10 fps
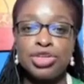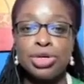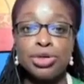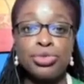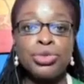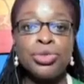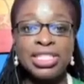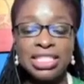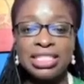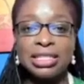but we want
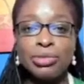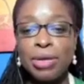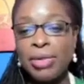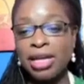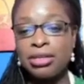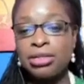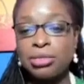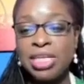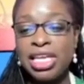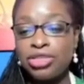to set up a mechanism
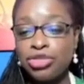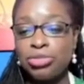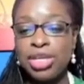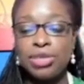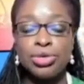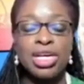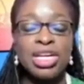in Tobago